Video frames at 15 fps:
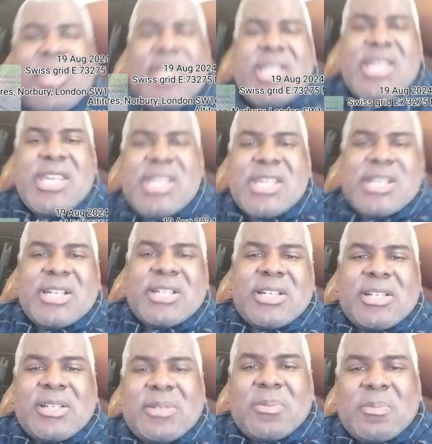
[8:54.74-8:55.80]
a
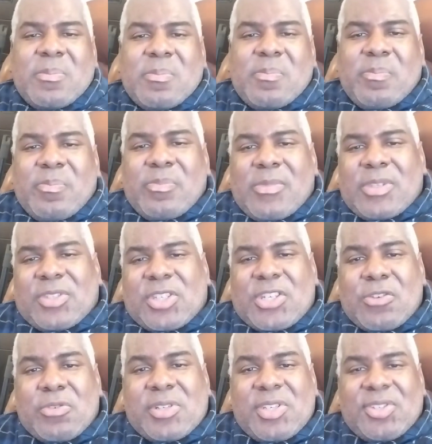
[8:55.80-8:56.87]

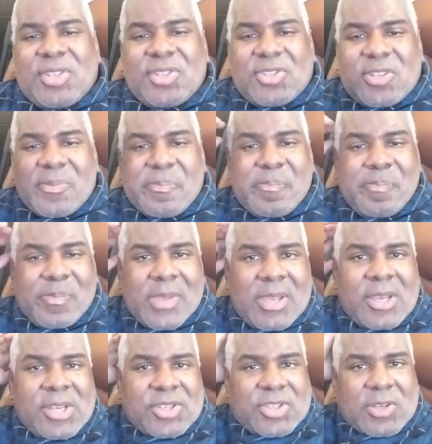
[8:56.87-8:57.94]
security system.
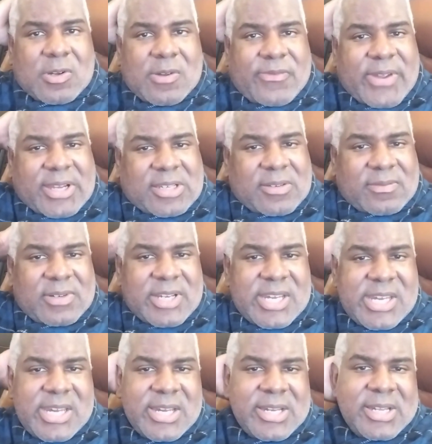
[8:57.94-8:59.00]
So
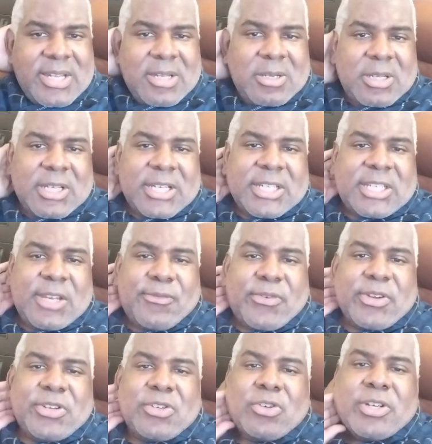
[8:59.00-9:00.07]
effectively, a
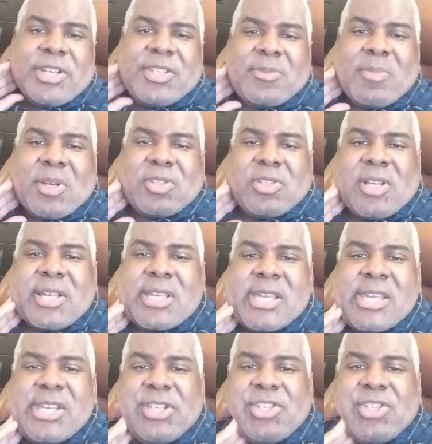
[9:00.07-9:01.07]
different noise, much like a